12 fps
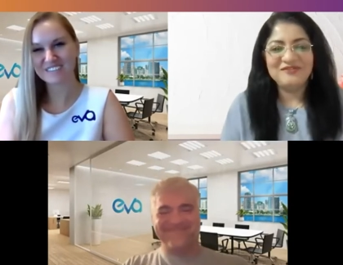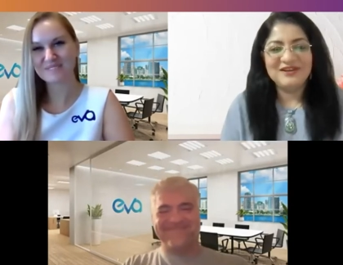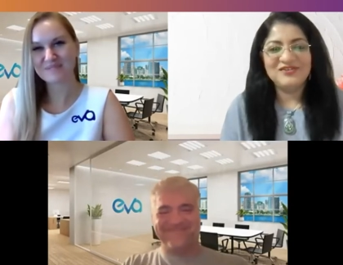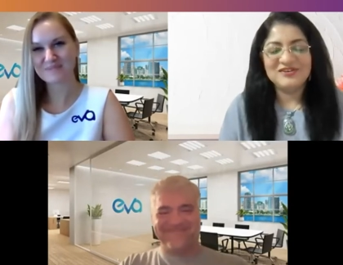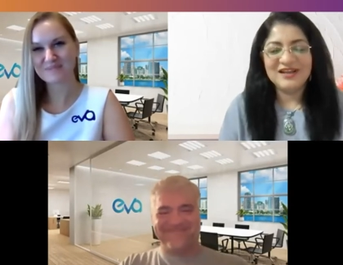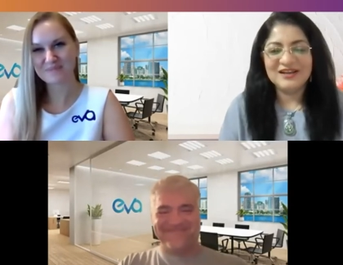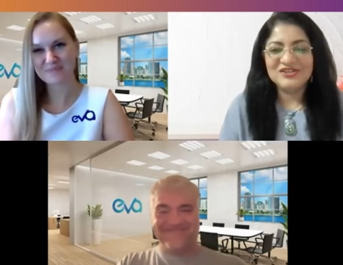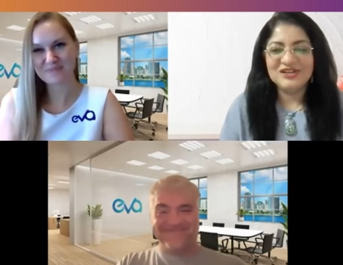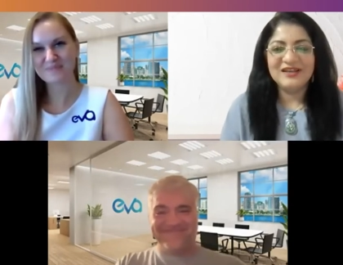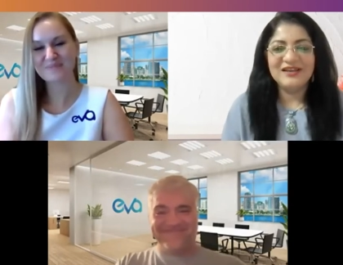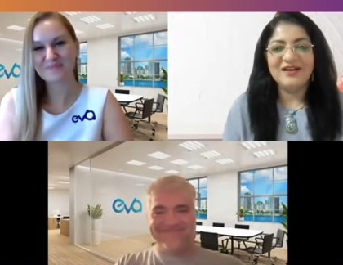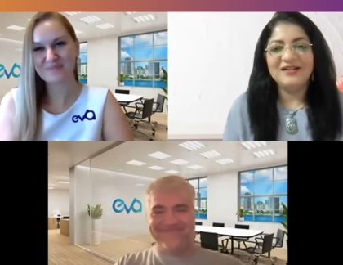Speaker 1: an introduction
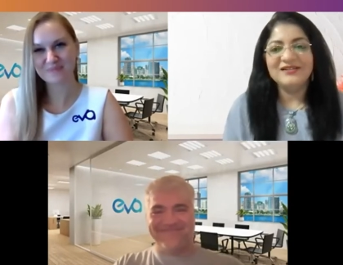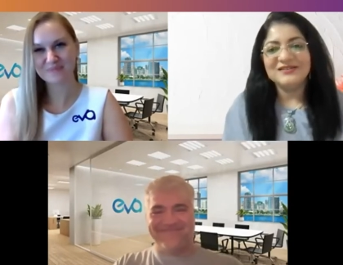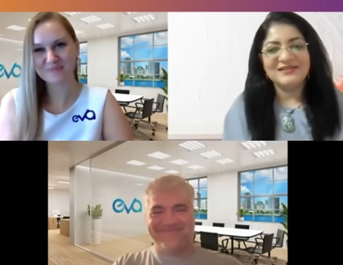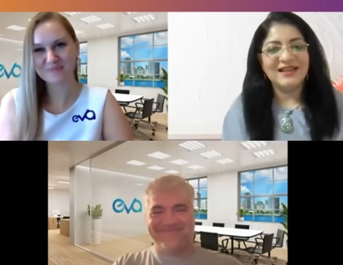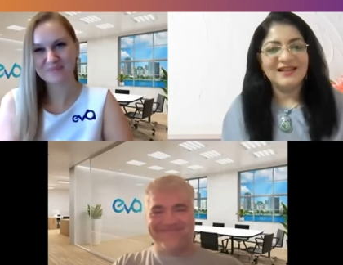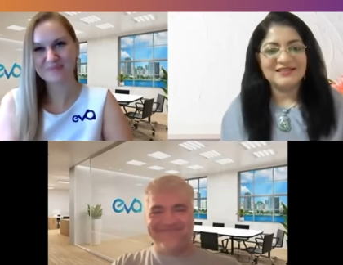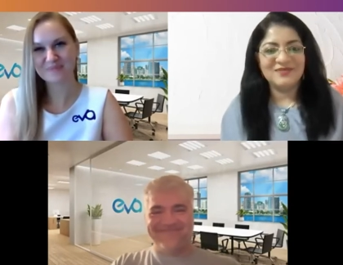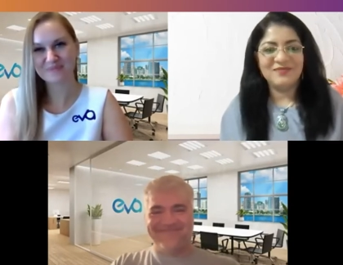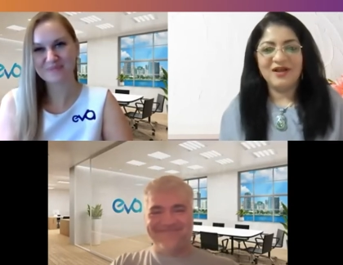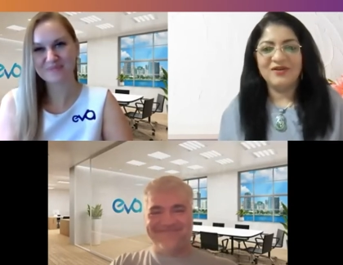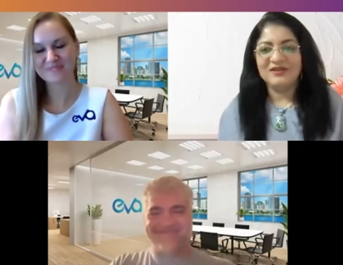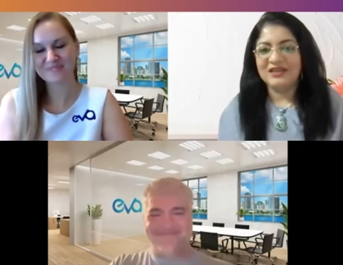and also tell us
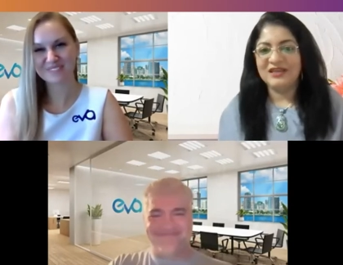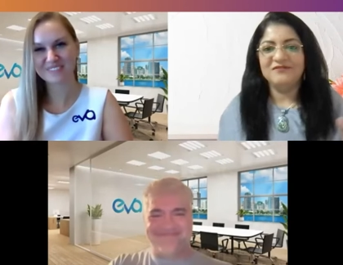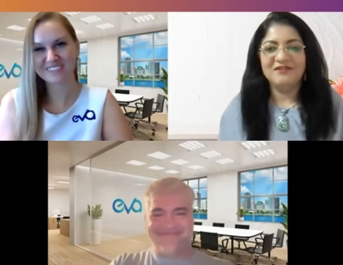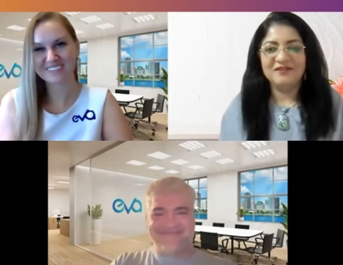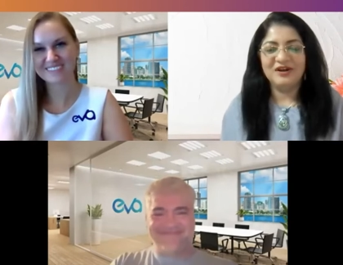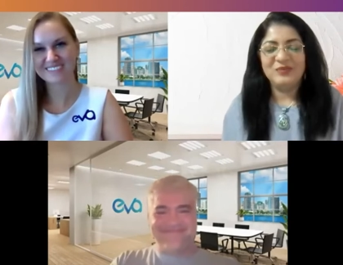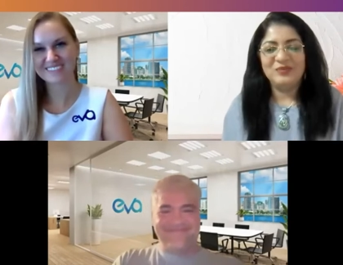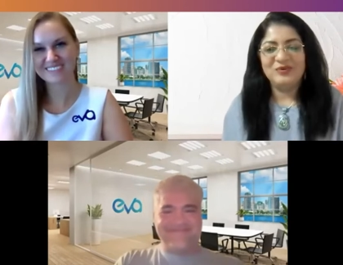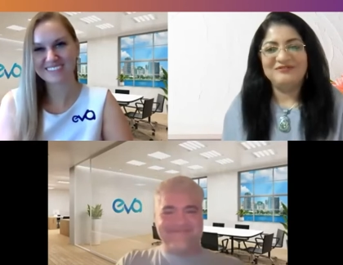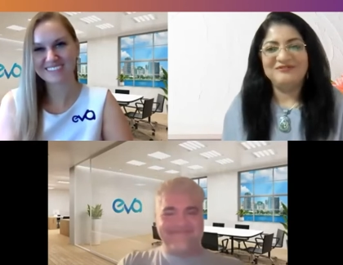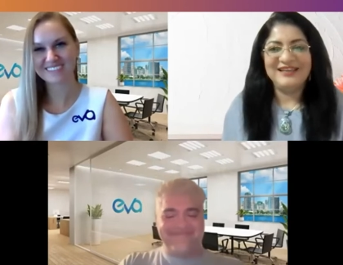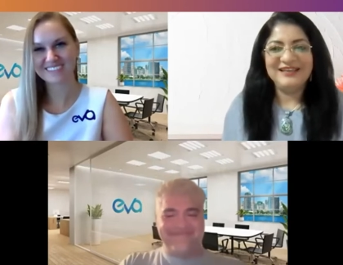about EVA very
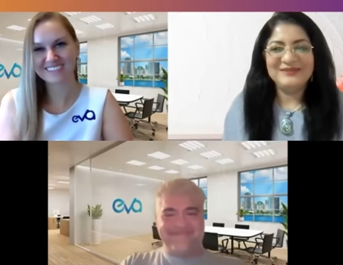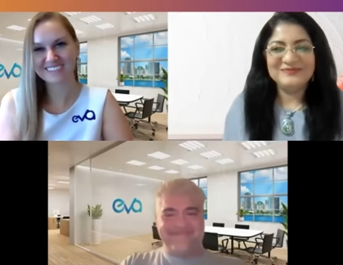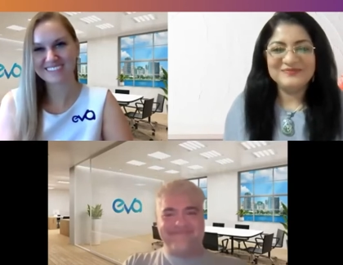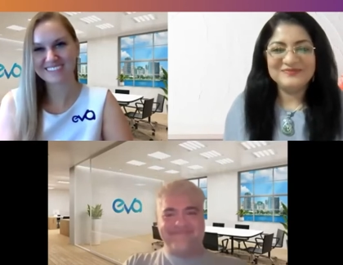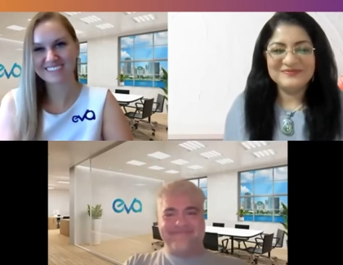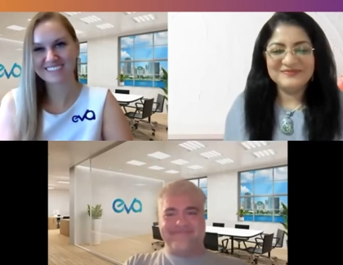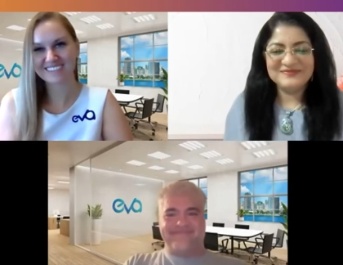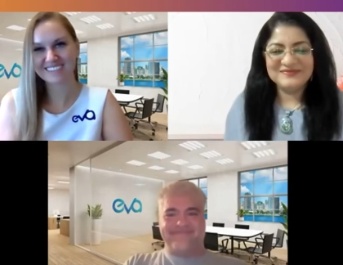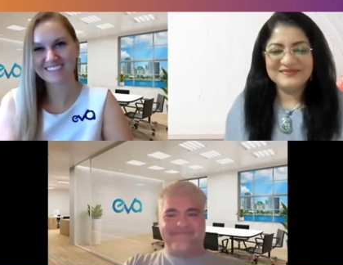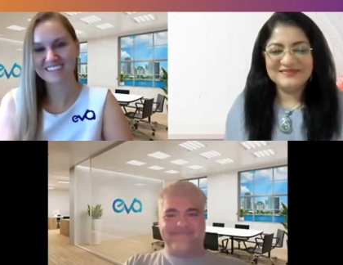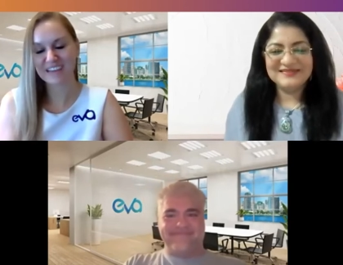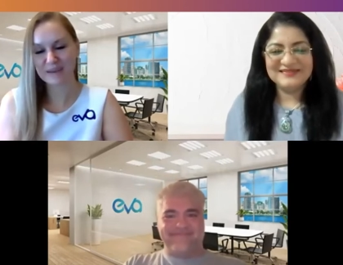briefly.
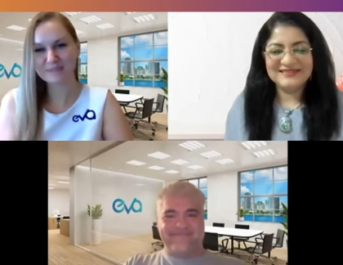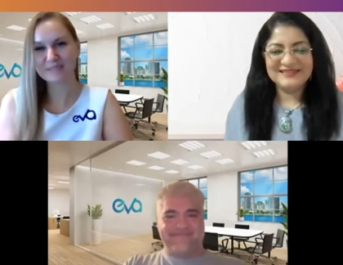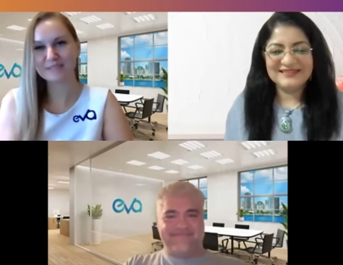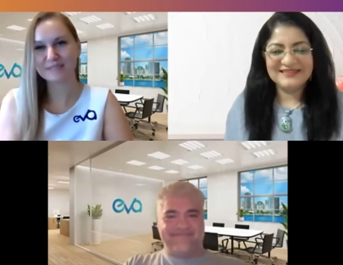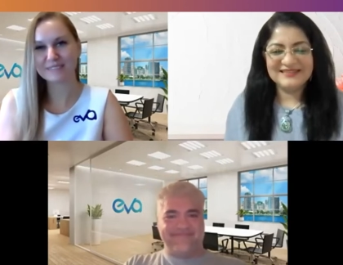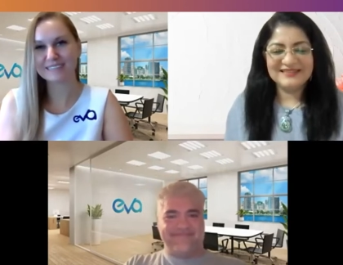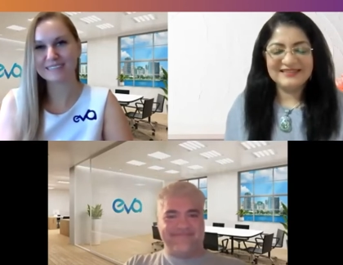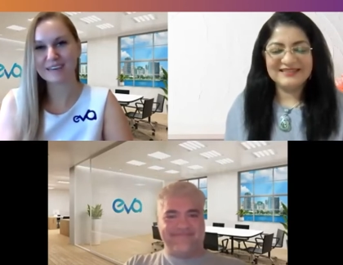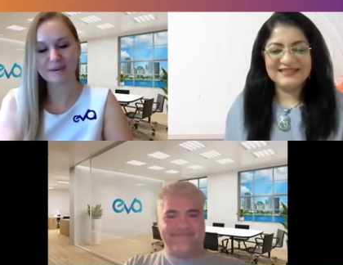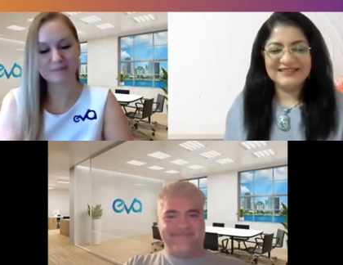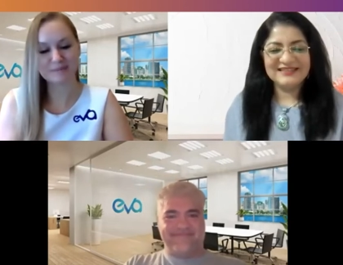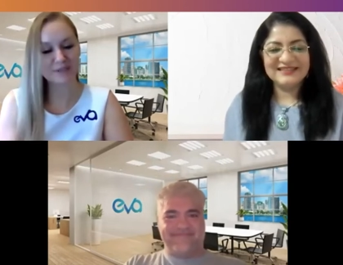
Speaker 2: Absolutely. Um,
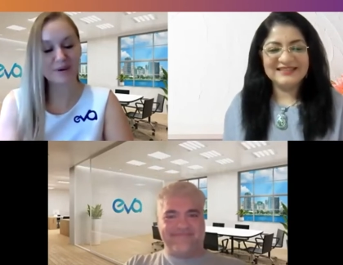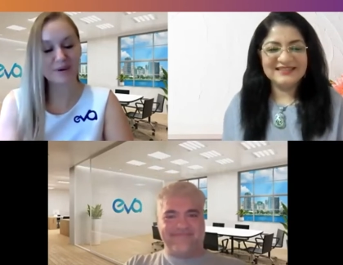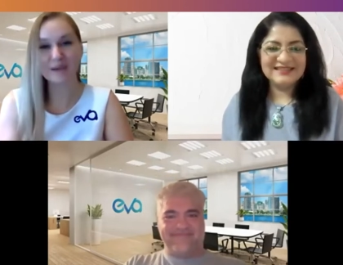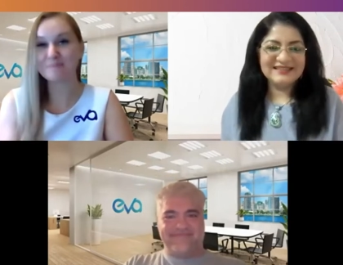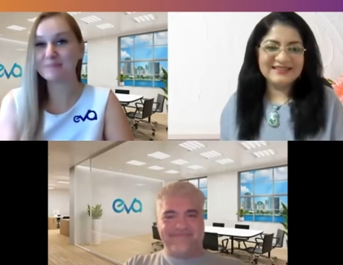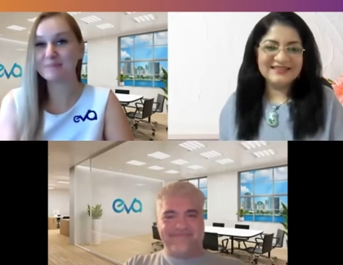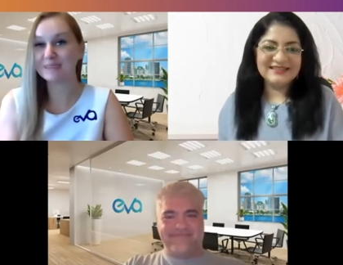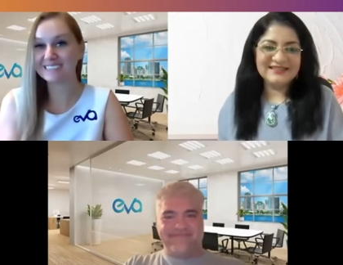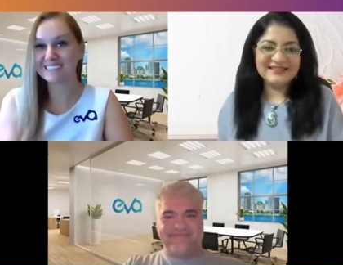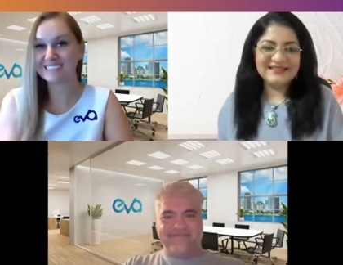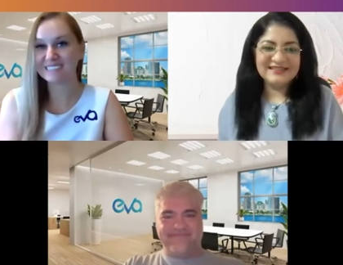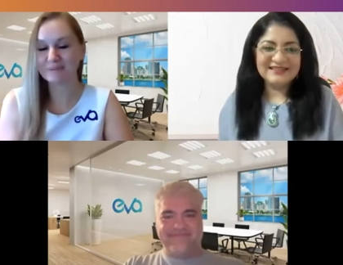so I'm Melissa
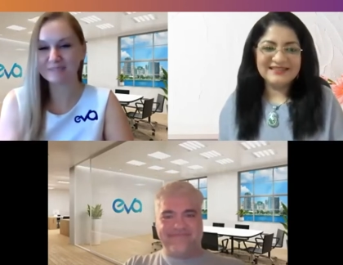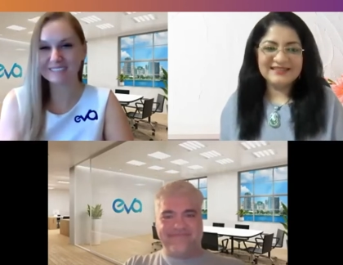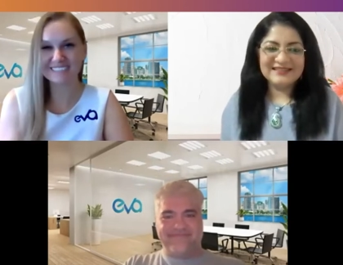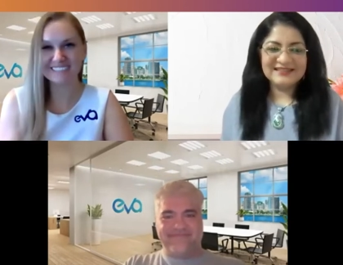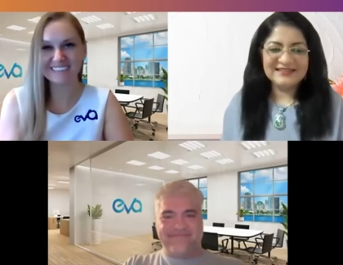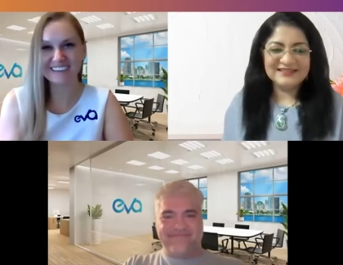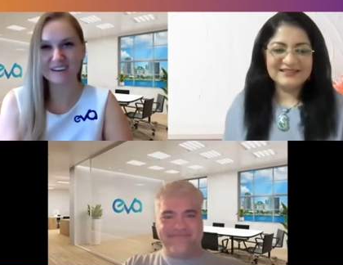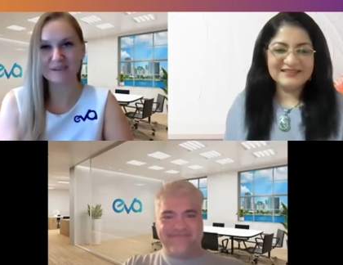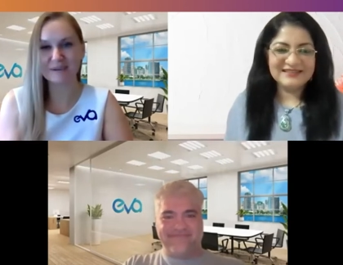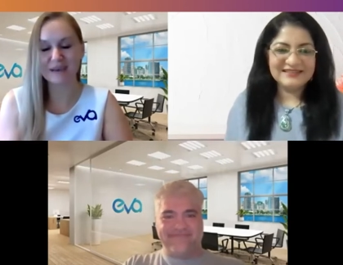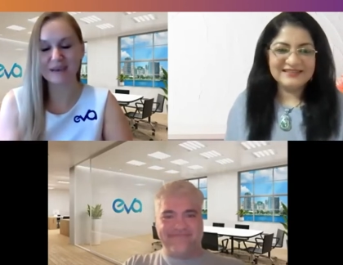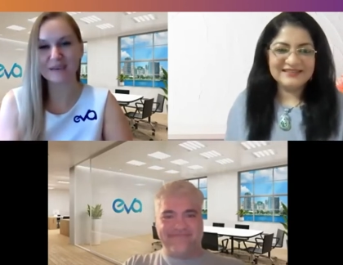Simonson. Uh,
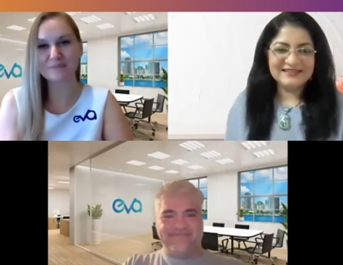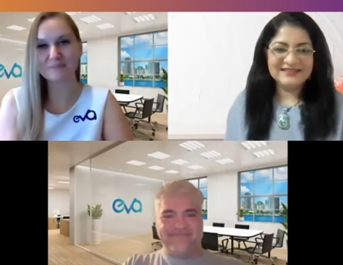I